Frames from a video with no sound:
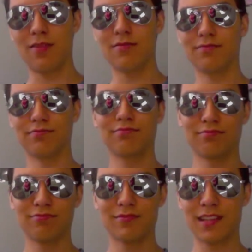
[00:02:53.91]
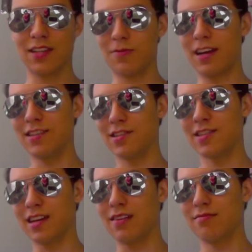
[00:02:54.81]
It says what I just said.